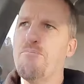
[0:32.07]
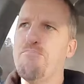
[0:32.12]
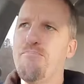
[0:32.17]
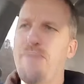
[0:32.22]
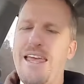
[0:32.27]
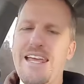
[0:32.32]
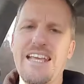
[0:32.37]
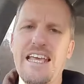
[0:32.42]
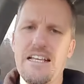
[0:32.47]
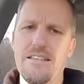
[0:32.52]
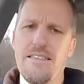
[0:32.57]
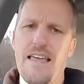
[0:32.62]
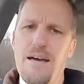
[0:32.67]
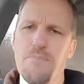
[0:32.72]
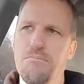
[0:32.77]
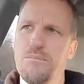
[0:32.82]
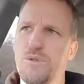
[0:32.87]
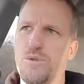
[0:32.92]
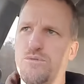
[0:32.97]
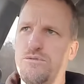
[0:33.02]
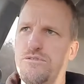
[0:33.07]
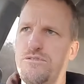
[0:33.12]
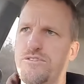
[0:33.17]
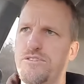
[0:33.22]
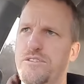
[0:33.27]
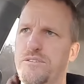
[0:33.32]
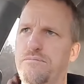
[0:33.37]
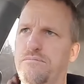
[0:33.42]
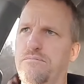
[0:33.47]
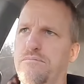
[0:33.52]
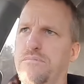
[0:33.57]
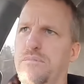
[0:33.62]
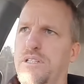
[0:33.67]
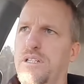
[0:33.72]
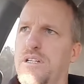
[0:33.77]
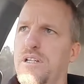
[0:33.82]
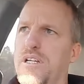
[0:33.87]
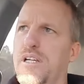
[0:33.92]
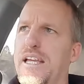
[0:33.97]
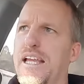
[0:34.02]
making that
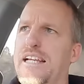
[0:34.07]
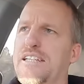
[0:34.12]
move.